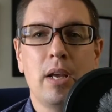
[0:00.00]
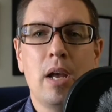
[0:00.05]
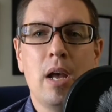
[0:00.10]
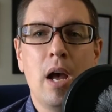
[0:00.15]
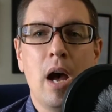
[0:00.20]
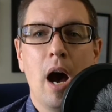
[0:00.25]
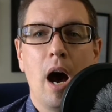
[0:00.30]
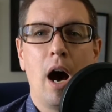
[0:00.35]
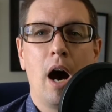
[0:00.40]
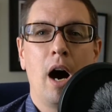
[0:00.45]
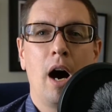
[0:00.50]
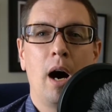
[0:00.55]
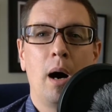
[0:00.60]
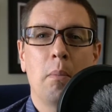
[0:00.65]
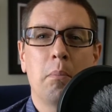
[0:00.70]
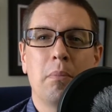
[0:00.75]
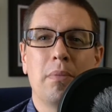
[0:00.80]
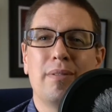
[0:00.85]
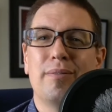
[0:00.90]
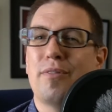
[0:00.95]

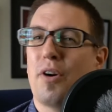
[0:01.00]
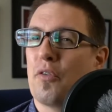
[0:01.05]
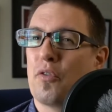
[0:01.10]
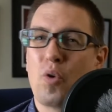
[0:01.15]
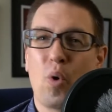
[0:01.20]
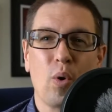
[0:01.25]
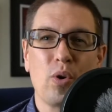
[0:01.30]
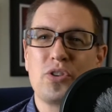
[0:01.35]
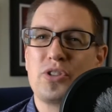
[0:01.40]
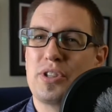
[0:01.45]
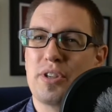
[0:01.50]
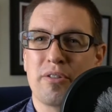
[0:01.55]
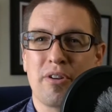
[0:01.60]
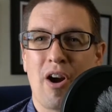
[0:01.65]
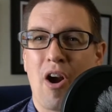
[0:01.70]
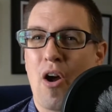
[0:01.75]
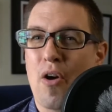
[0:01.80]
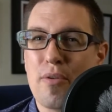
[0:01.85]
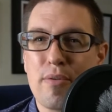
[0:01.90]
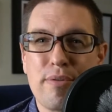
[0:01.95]
Of course, there are
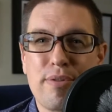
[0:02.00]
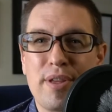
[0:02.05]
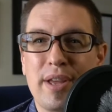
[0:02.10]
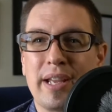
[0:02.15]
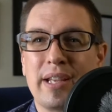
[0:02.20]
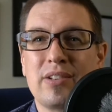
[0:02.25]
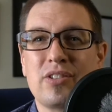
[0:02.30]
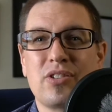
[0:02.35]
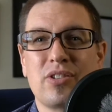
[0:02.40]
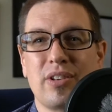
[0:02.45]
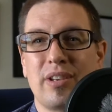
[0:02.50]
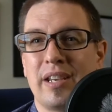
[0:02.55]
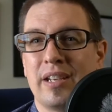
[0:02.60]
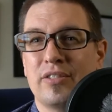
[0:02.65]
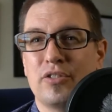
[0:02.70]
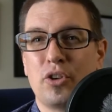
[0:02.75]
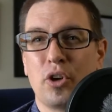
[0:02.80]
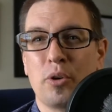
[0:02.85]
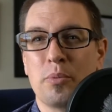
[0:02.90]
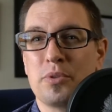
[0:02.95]
other things in
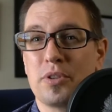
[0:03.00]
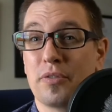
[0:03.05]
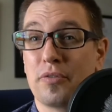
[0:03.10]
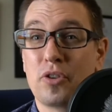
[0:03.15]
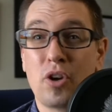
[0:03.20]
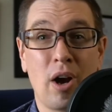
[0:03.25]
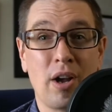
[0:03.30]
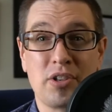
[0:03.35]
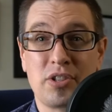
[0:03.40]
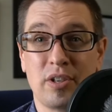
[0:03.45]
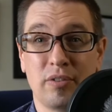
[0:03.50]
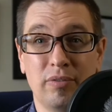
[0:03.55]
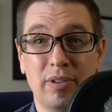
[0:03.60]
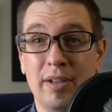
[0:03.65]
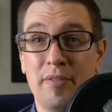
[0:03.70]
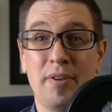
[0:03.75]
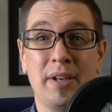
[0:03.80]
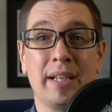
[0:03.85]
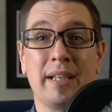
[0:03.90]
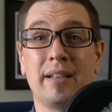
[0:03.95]
terms of cost of
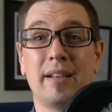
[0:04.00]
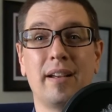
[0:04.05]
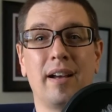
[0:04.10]
living